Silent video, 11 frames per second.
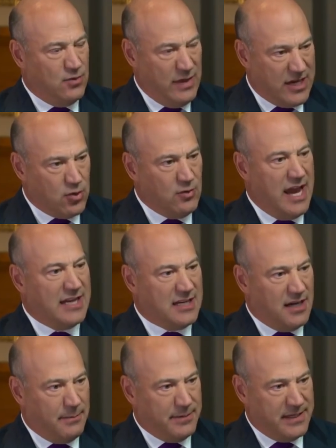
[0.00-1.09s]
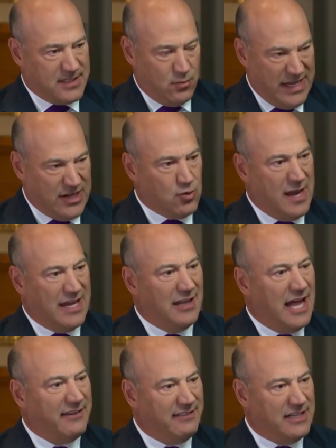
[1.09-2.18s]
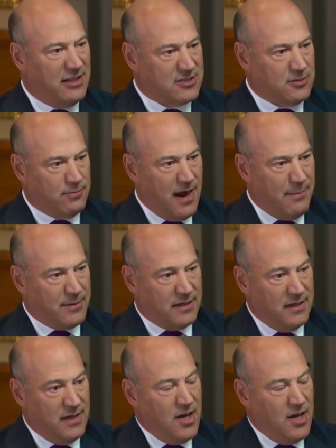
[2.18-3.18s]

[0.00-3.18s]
We create companies. We create a lot of intellectual property.